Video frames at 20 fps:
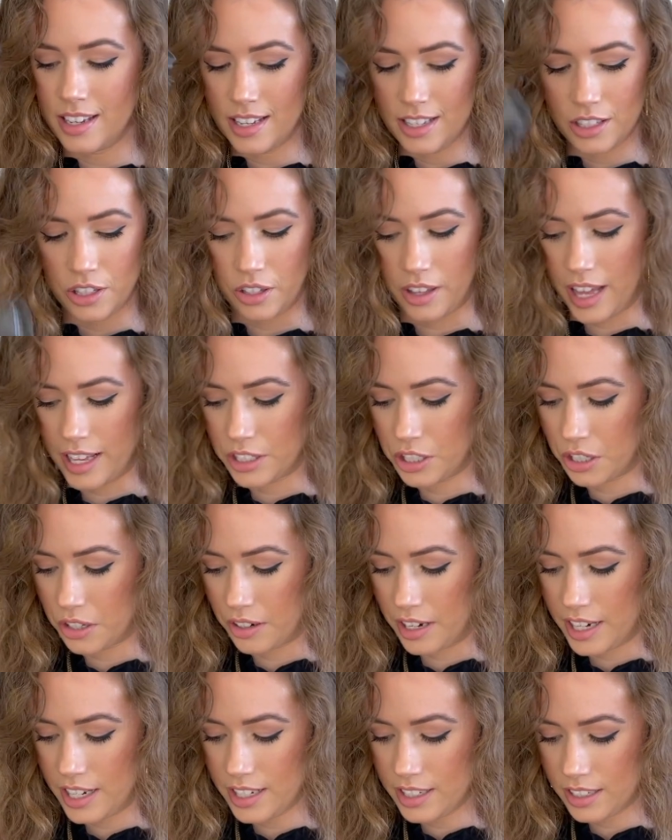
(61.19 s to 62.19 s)
So that's
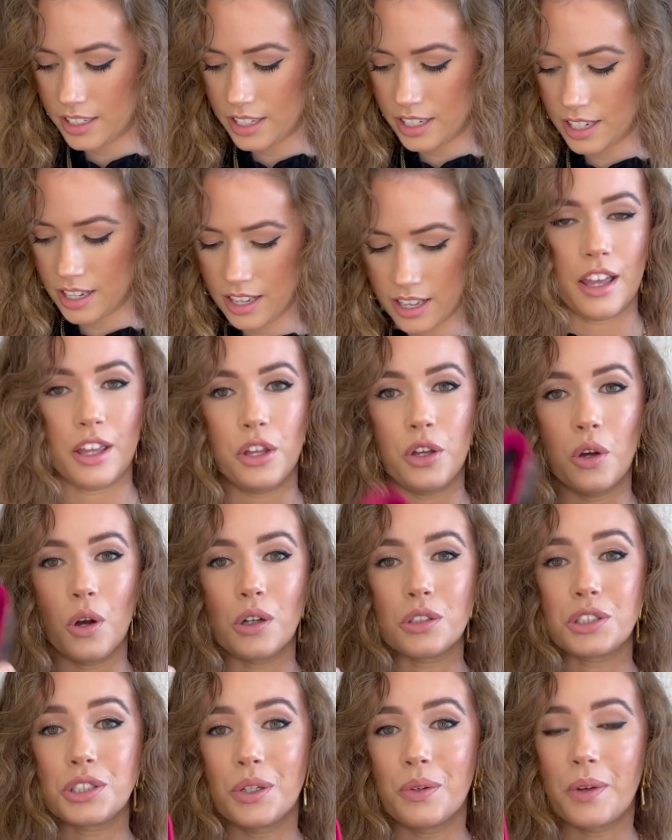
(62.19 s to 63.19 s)
great. You
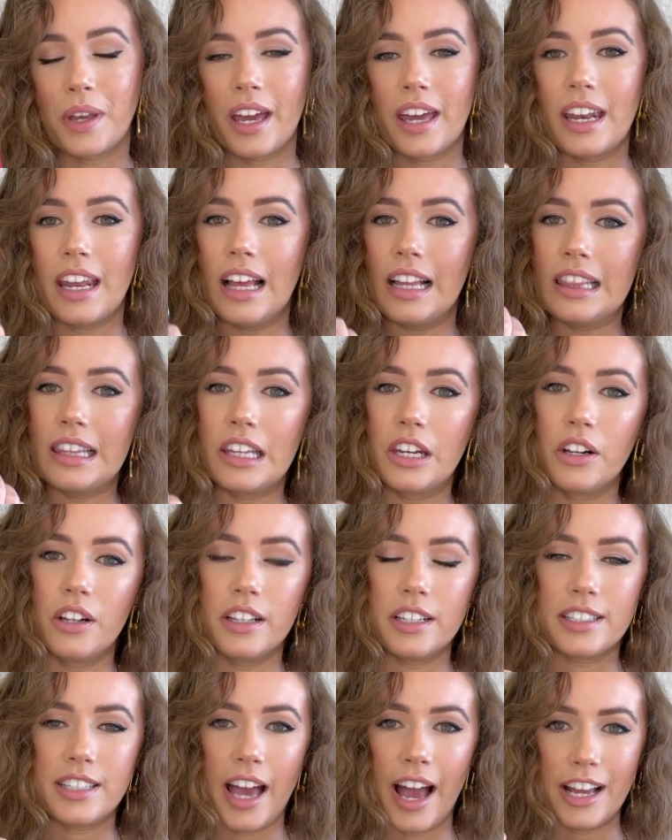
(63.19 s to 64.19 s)
also get a little
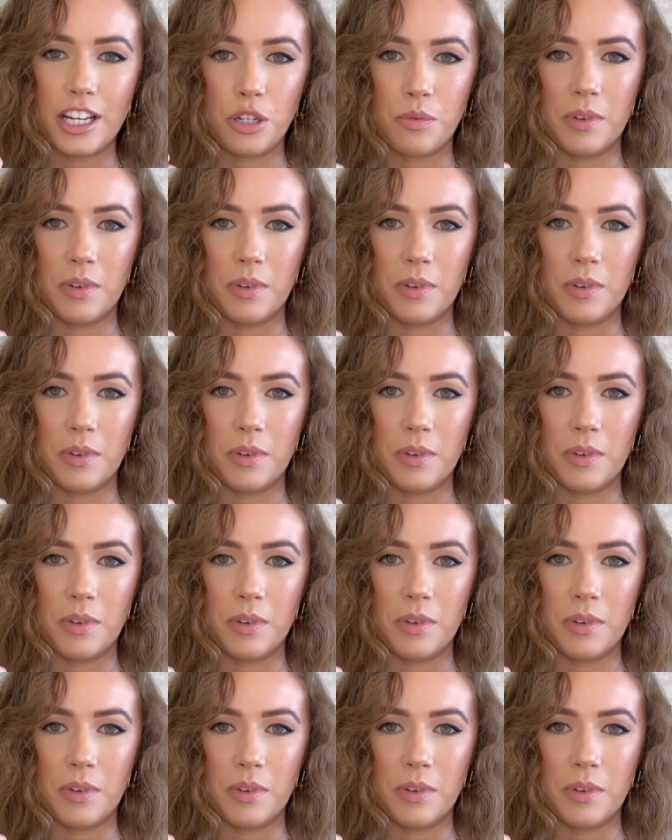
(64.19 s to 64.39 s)
attachment